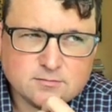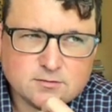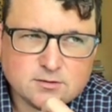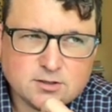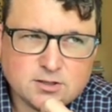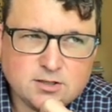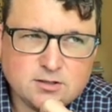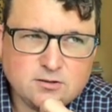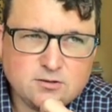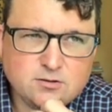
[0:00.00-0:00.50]

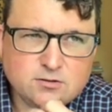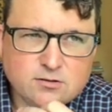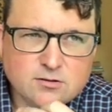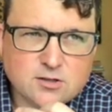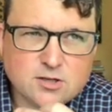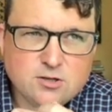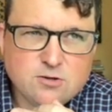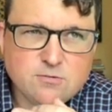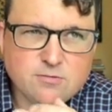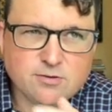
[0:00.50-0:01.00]
Can
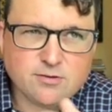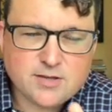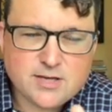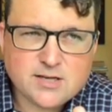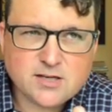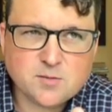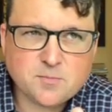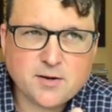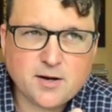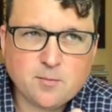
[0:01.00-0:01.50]
you think
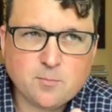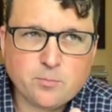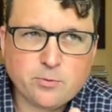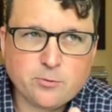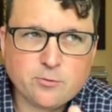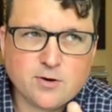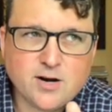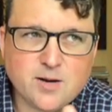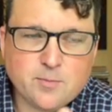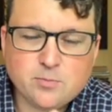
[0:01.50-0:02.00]
about
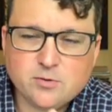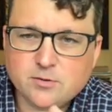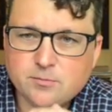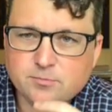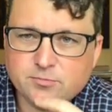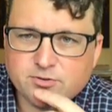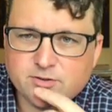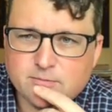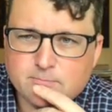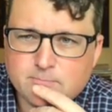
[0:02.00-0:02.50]

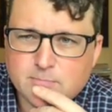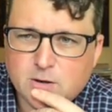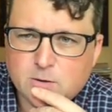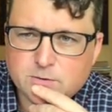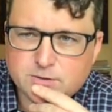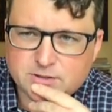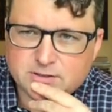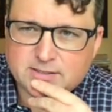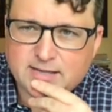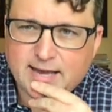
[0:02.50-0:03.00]
problems that
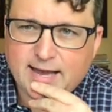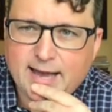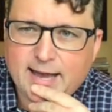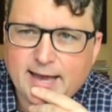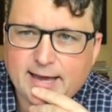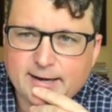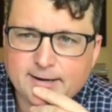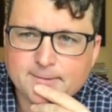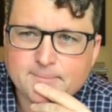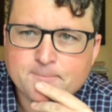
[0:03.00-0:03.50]
Moses
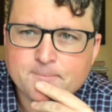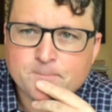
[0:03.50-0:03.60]
had,